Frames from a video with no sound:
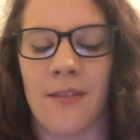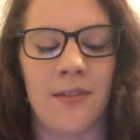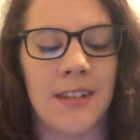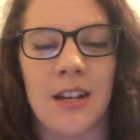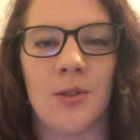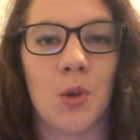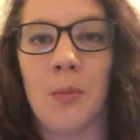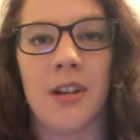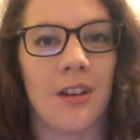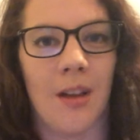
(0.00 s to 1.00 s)
I've seen it so
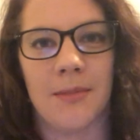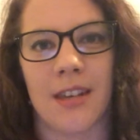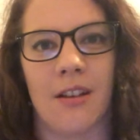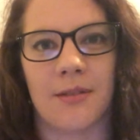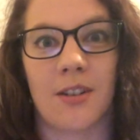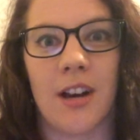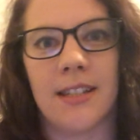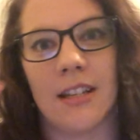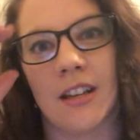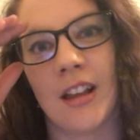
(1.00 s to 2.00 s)
many times now, it's
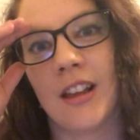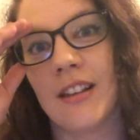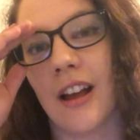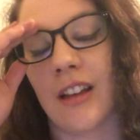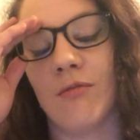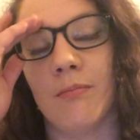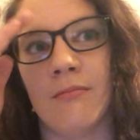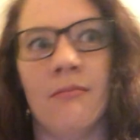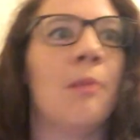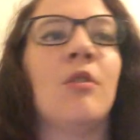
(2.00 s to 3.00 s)
crazy. I can
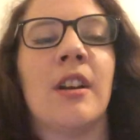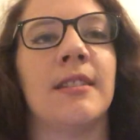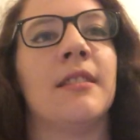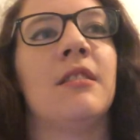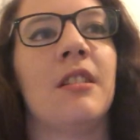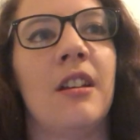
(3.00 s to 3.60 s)
memorize it.